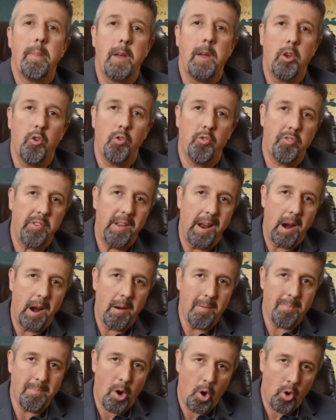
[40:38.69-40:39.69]
they do
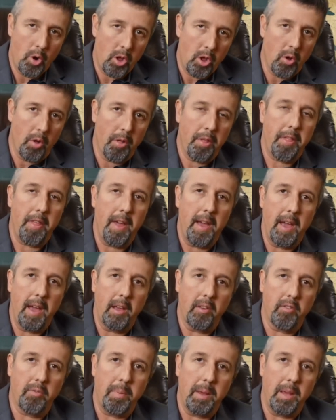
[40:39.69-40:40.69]
ceremonial
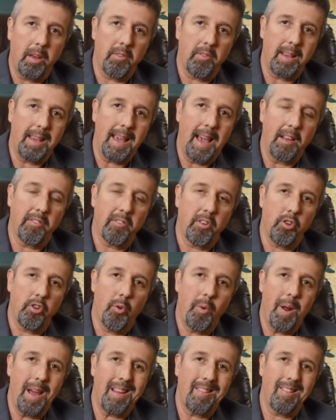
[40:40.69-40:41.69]
things because it casts a
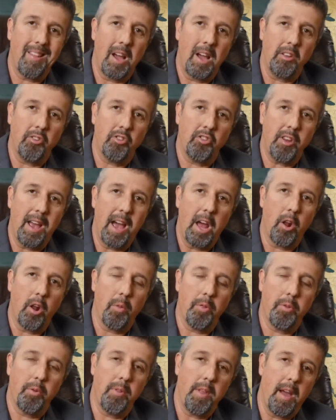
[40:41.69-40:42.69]
direct line
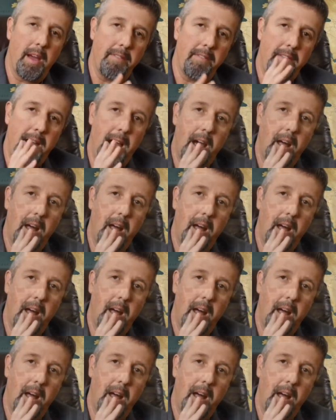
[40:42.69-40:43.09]
shadow through that